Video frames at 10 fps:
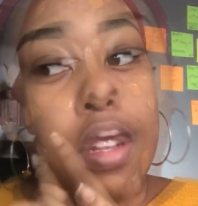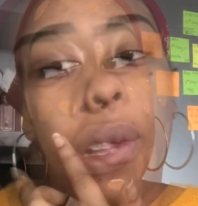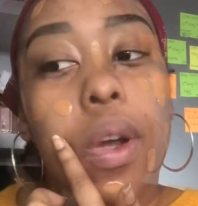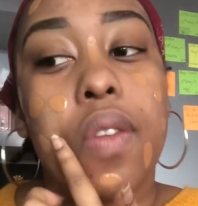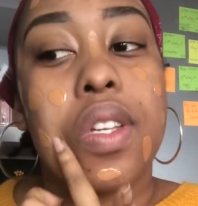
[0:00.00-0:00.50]
I
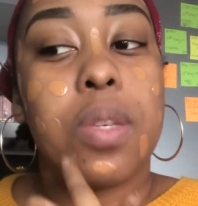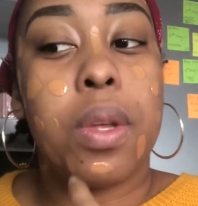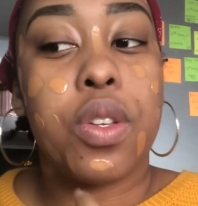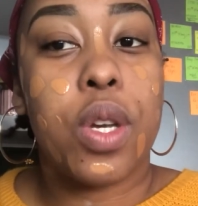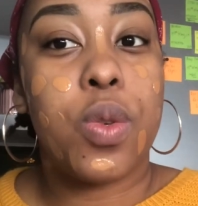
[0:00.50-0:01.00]
wonder if this
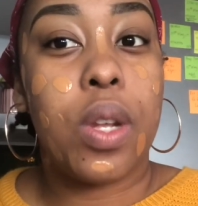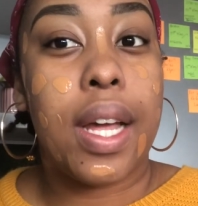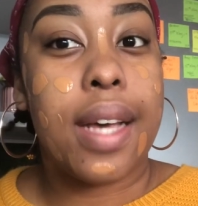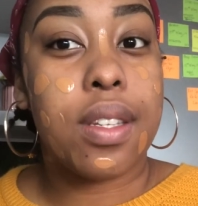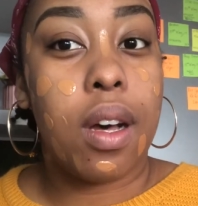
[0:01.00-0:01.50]
smell is going to
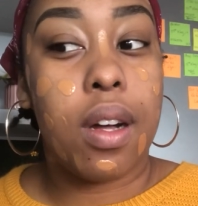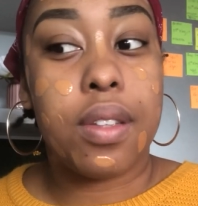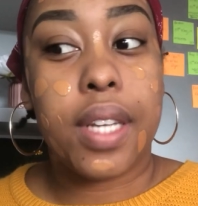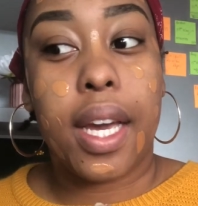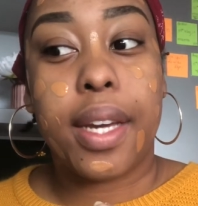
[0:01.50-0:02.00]
last all
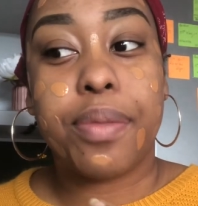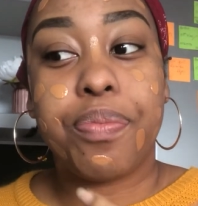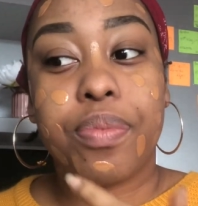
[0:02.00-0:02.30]
day.